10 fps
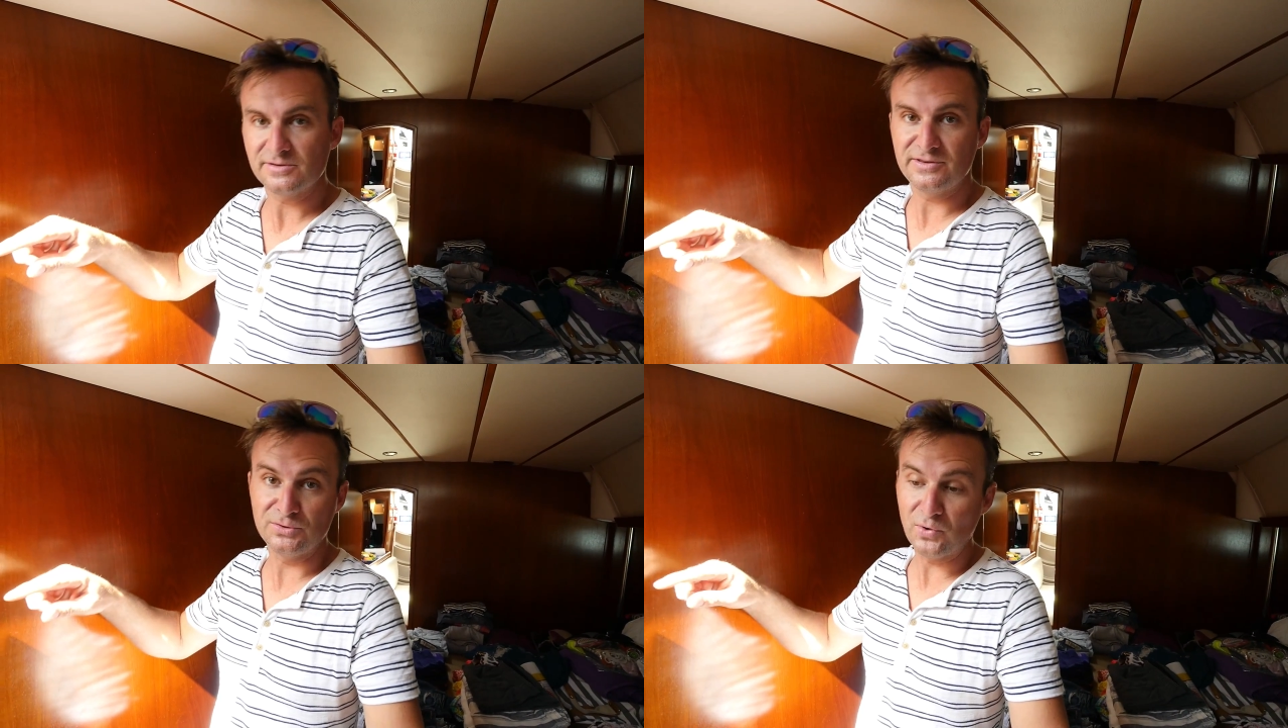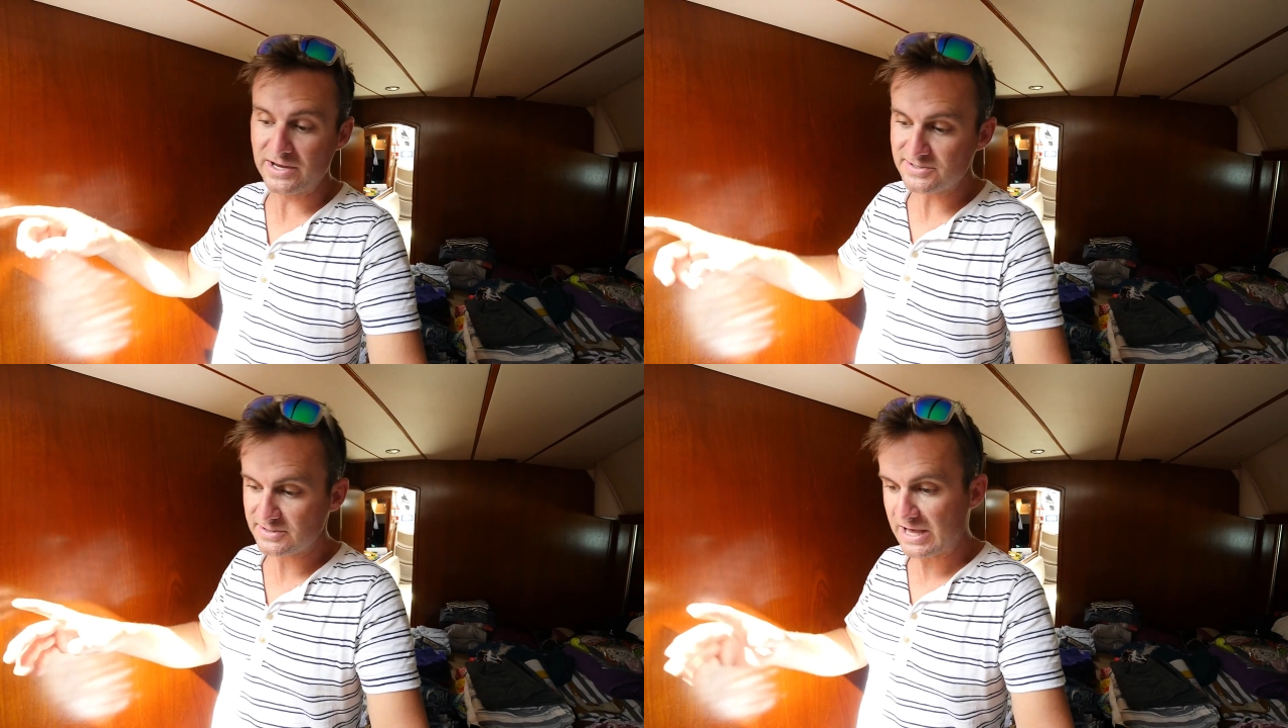the
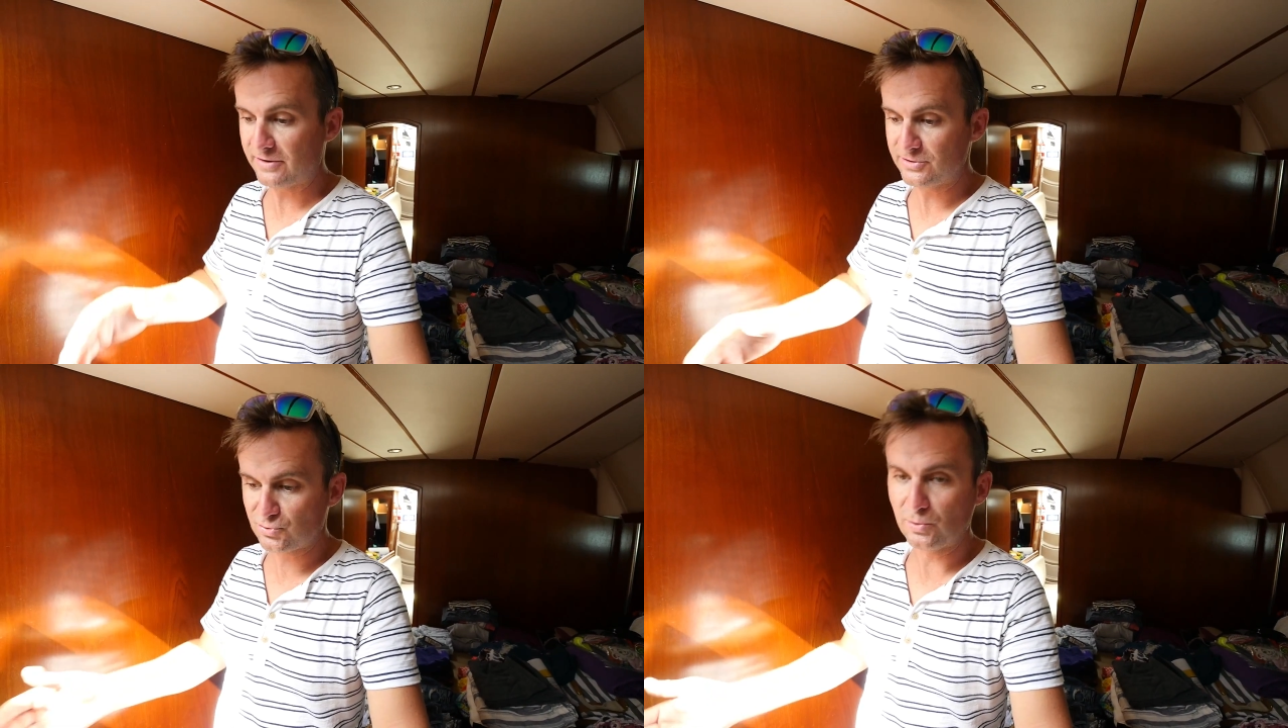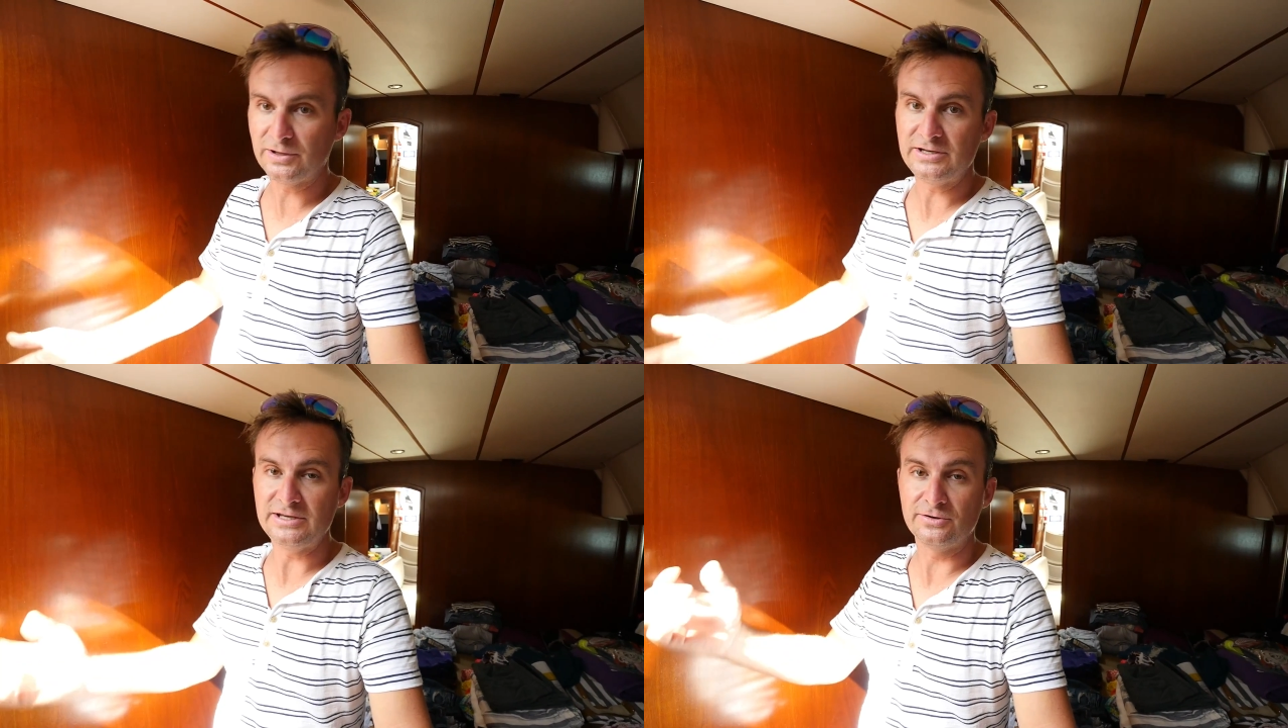waste out of the
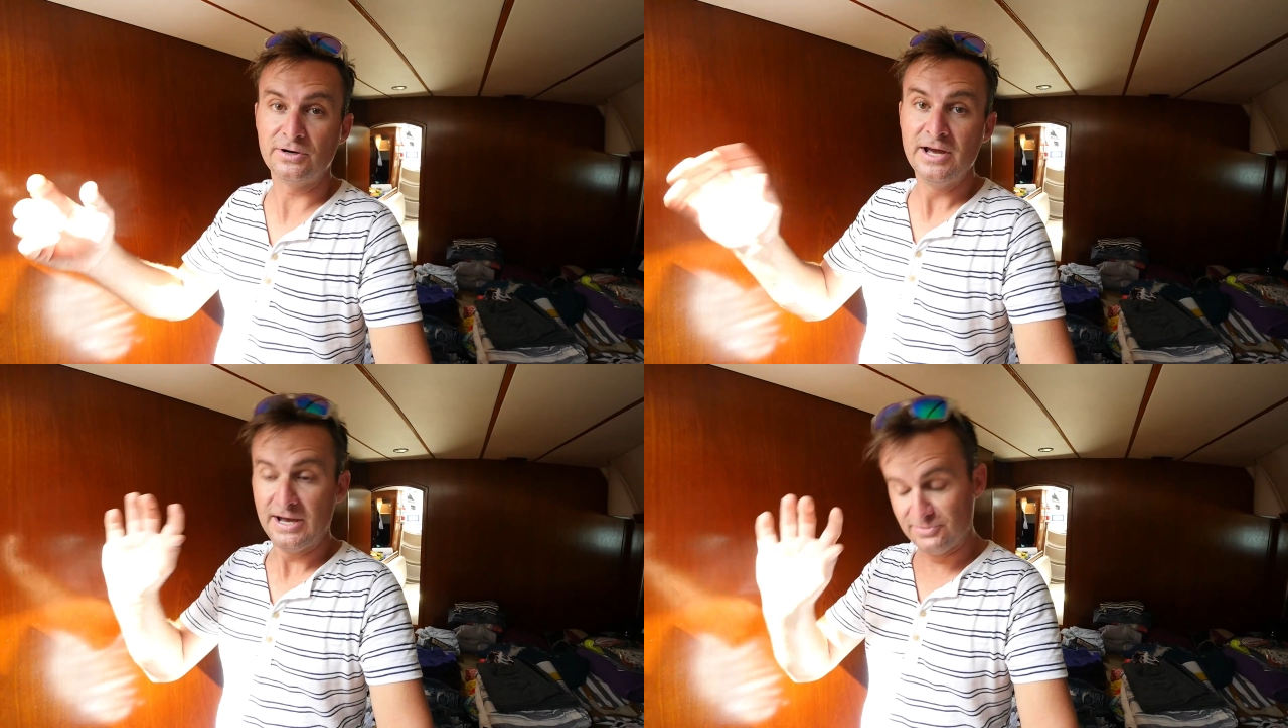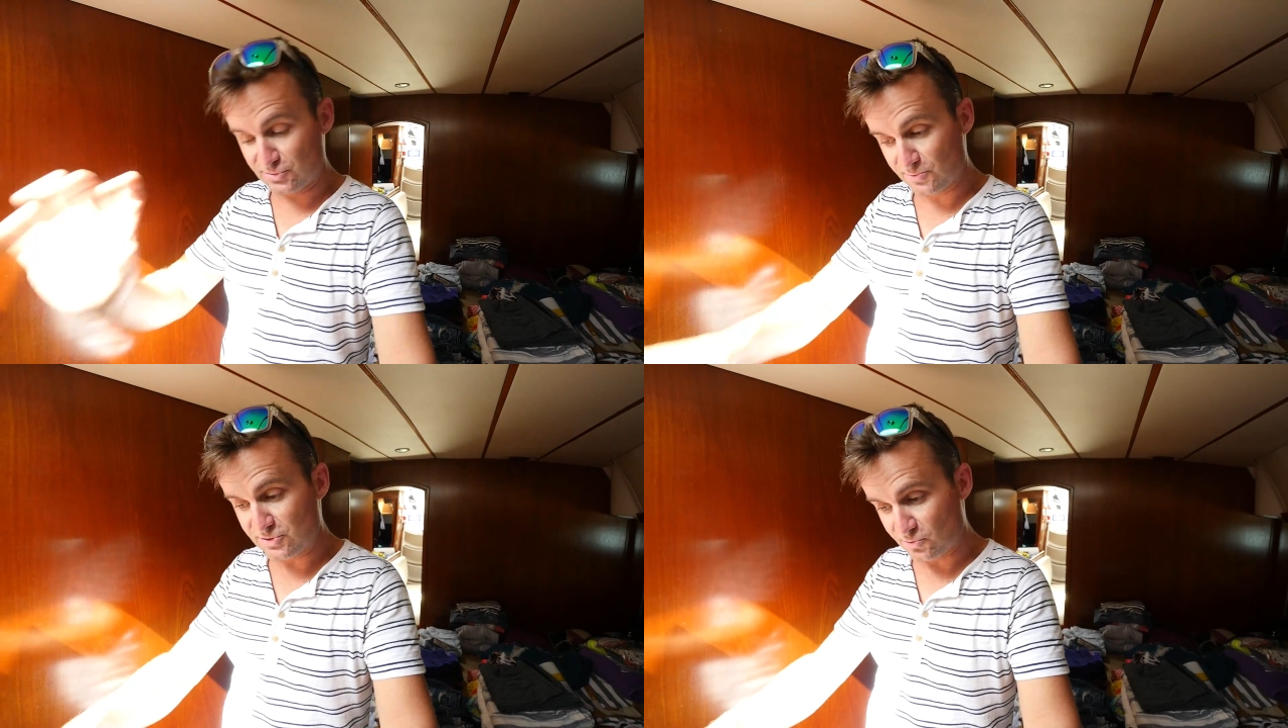toilet either, and
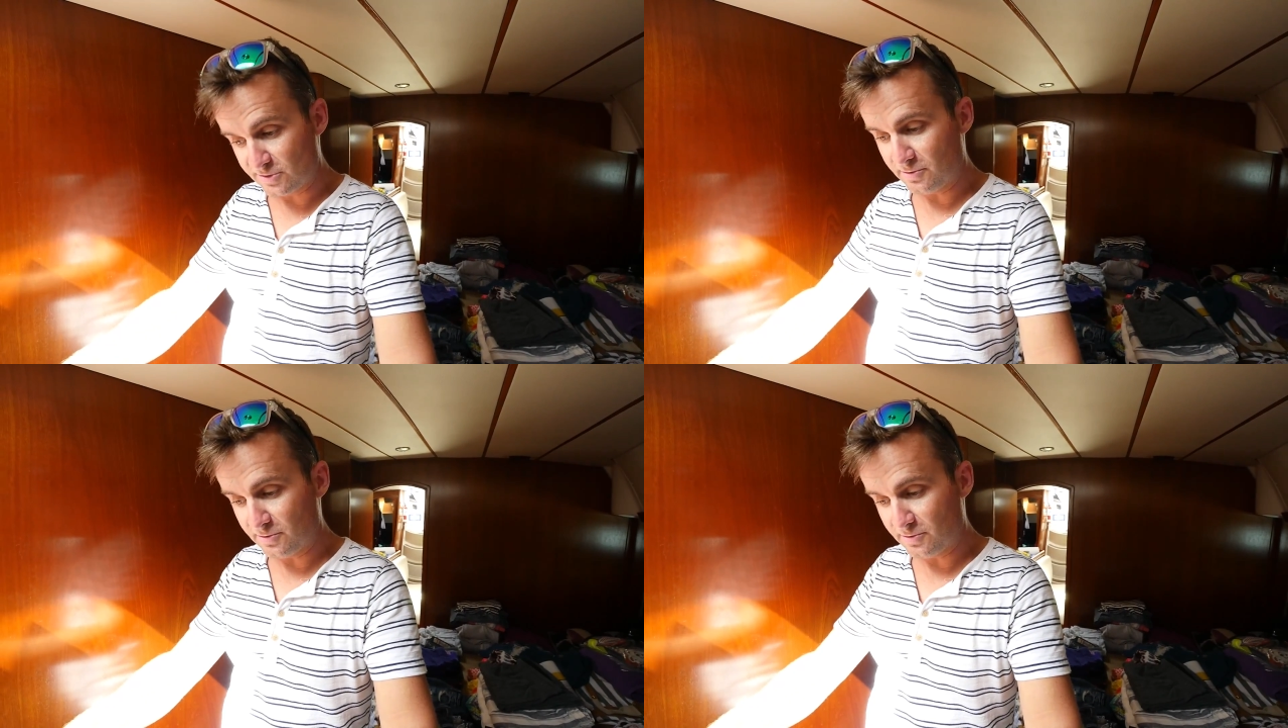this one is run